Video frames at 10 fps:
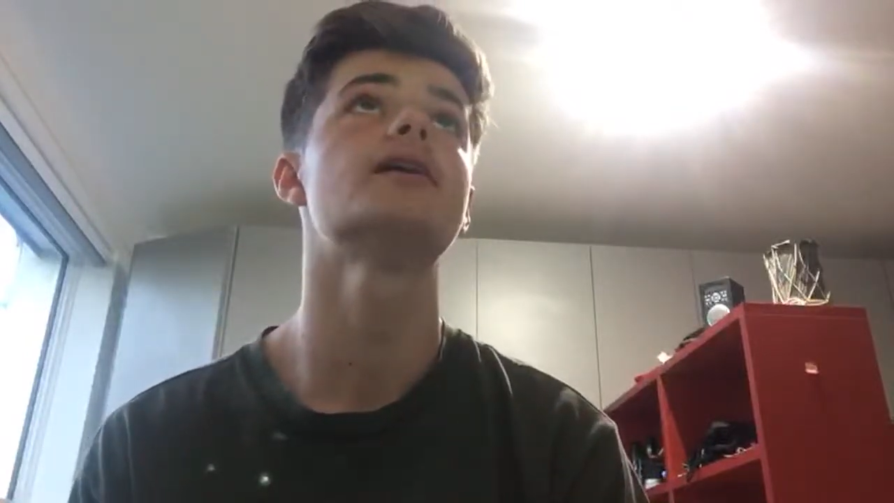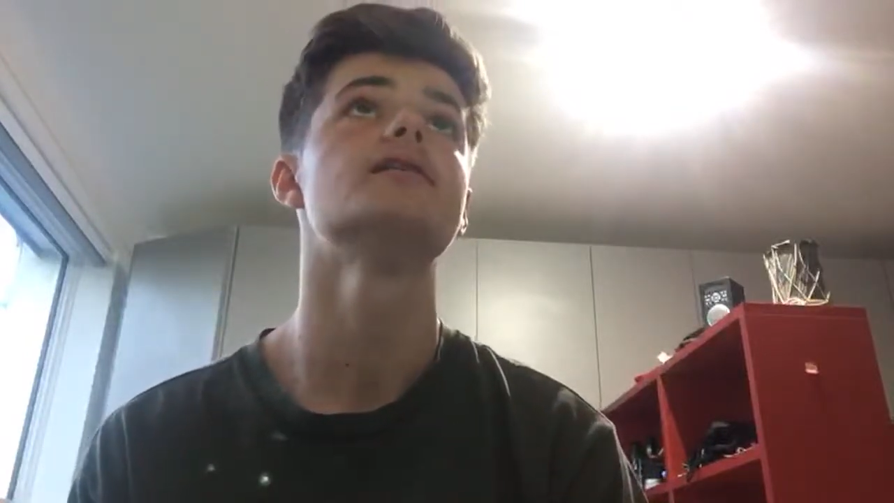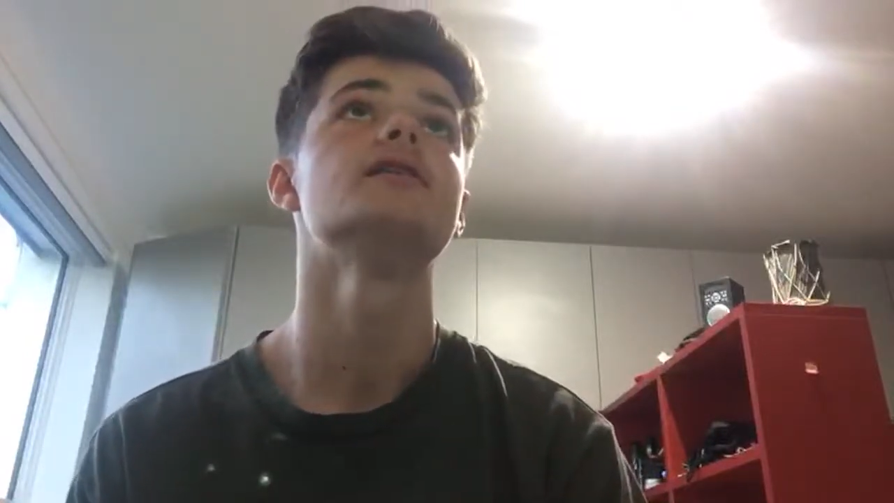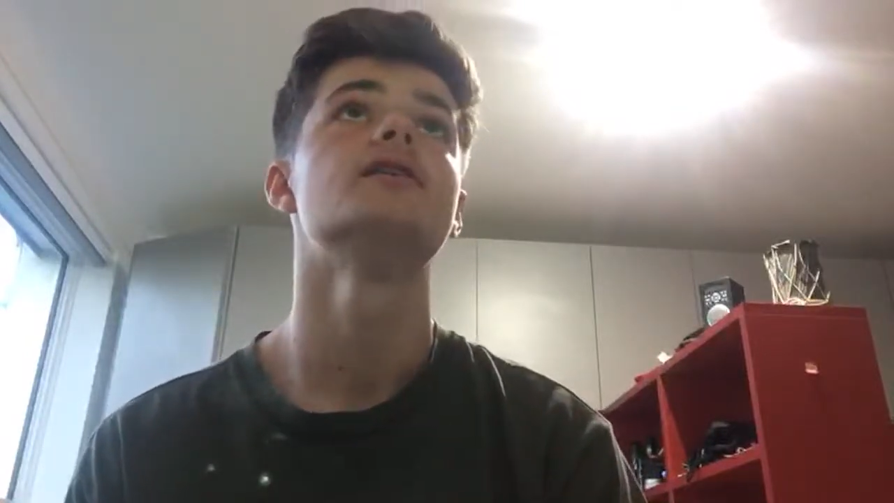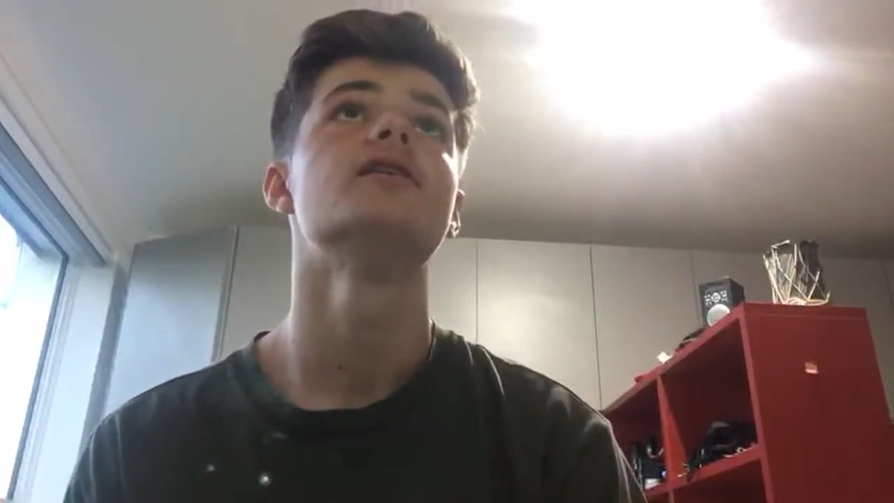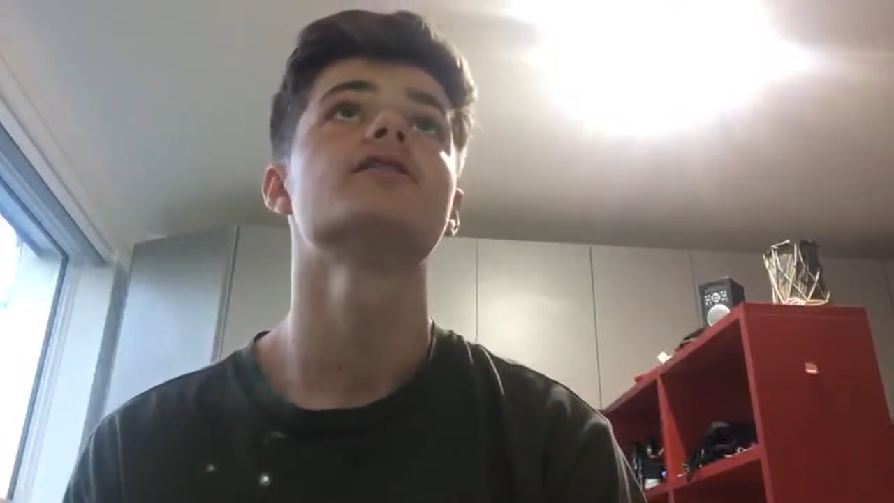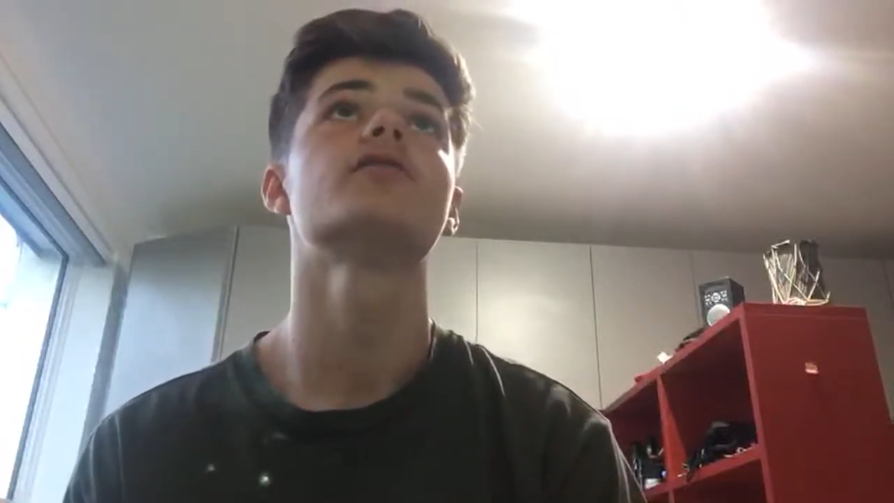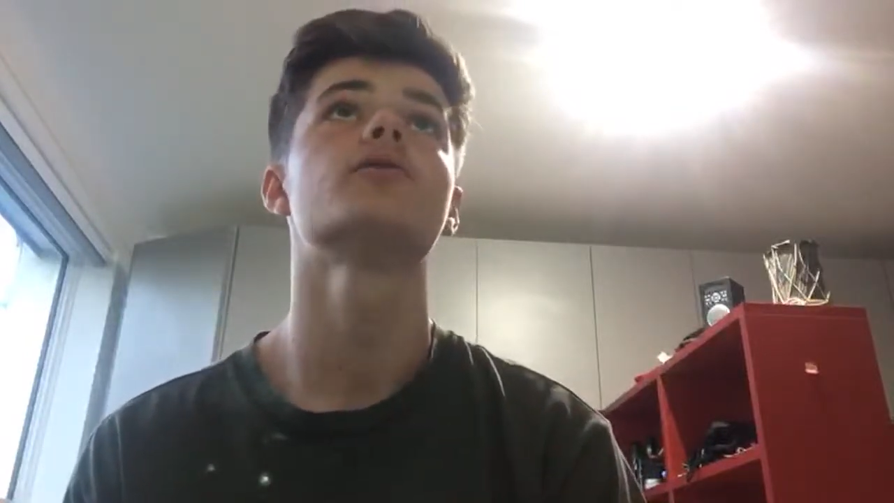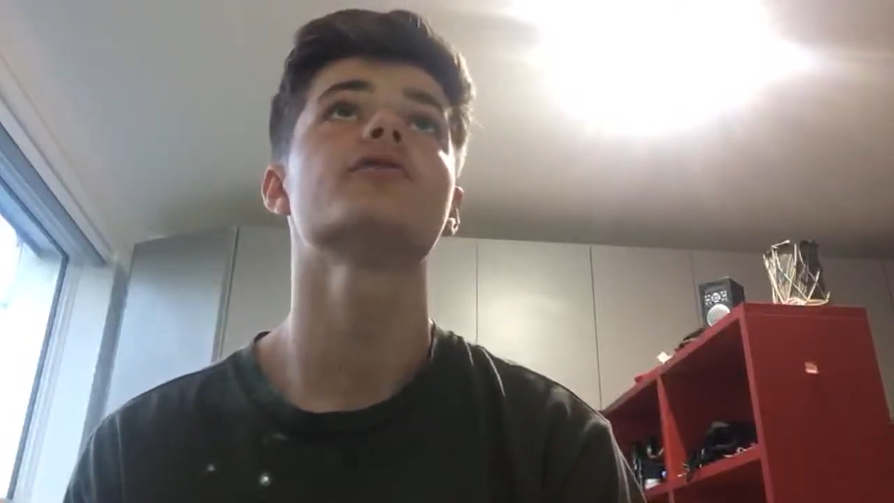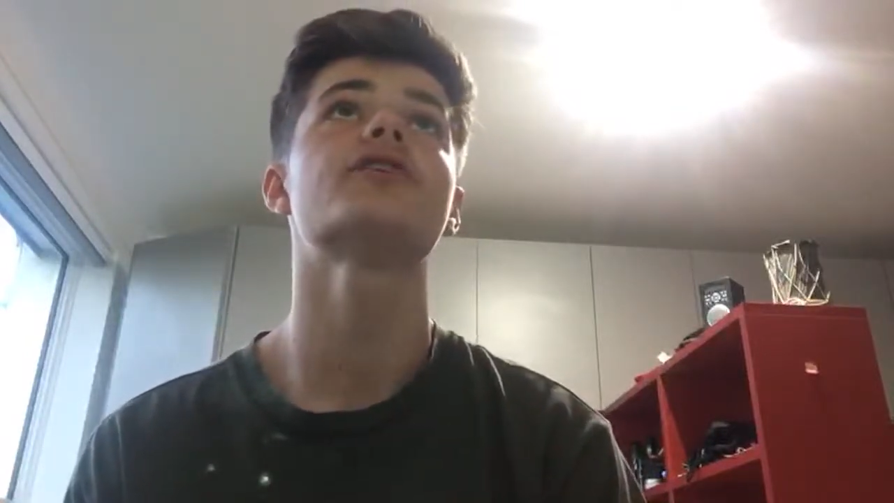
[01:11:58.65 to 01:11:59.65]
here.
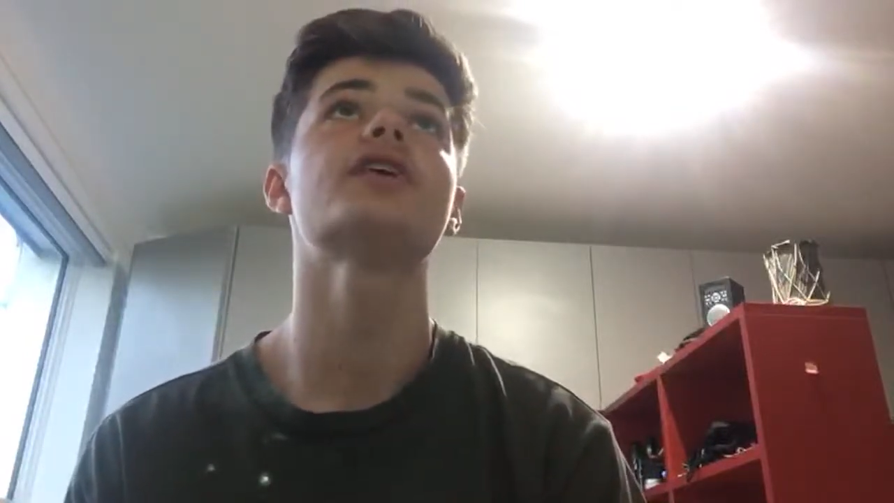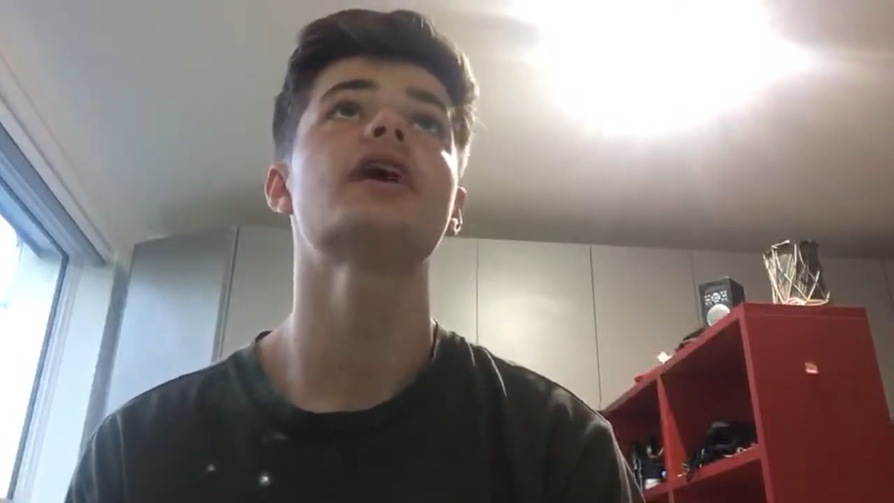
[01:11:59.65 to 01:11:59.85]
So we'll see.